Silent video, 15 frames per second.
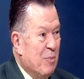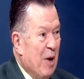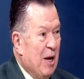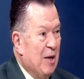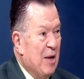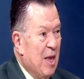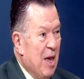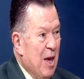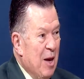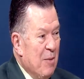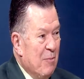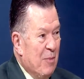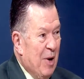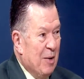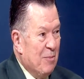But
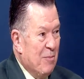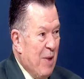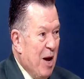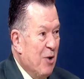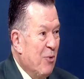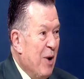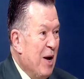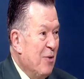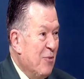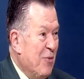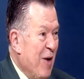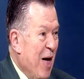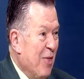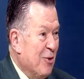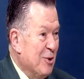my
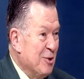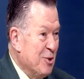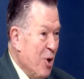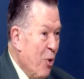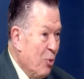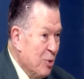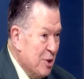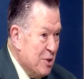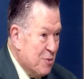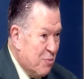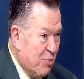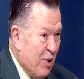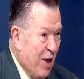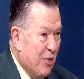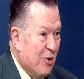grandfather's
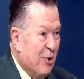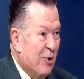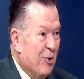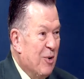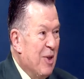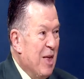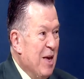oldest brother's